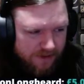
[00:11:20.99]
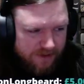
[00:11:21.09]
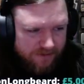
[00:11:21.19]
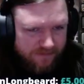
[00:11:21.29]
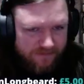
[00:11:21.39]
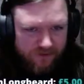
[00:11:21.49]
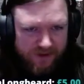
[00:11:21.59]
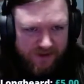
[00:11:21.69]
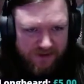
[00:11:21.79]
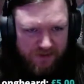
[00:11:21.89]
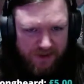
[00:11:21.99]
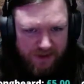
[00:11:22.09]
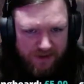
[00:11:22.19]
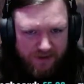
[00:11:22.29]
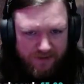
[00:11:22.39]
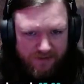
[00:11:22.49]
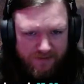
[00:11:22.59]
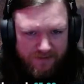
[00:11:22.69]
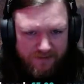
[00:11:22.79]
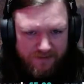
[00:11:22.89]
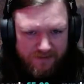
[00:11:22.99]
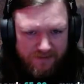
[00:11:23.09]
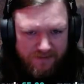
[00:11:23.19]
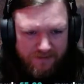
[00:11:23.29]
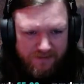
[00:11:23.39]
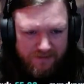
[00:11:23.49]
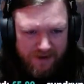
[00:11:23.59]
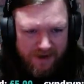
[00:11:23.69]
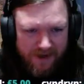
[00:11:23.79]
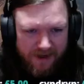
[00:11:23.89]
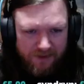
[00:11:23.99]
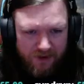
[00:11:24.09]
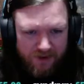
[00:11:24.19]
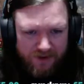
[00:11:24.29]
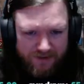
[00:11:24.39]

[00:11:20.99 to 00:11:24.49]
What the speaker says: Take over Estonia. Nah, I'm good.